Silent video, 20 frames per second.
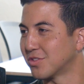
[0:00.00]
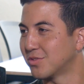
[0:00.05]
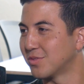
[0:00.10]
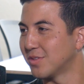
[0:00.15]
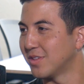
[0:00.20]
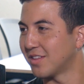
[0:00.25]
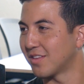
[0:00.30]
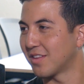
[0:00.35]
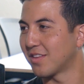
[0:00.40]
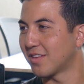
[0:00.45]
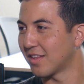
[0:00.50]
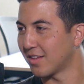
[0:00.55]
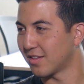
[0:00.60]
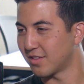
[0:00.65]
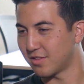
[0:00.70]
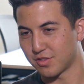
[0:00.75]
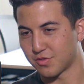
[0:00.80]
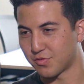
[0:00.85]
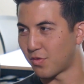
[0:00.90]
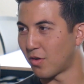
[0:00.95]
the street, and then they
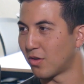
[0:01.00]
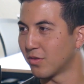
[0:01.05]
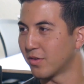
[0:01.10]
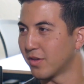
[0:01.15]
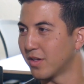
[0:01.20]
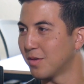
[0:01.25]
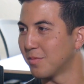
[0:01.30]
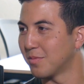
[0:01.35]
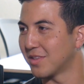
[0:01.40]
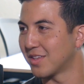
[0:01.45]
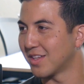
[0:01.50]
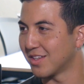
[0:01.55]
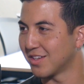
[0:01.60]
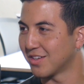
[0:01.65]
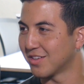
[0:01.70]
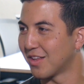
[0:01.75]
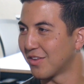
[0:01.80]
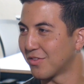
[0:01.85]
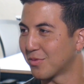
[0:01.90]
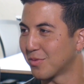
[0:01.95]
just follow him, and then
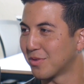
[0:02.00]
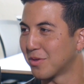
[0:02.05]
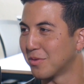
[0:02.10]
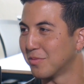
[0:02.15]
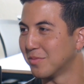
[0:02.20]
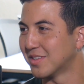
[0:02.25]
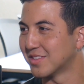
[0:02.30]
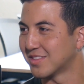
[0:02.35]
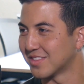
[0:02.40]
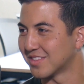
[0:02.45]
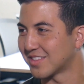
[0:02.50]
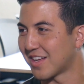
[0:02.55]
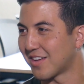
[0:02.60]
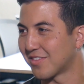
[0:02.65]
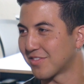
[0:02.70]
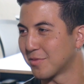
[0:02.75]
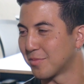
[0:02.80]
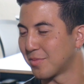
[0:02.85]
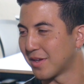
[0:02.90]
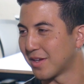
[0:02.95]
you're left with no business after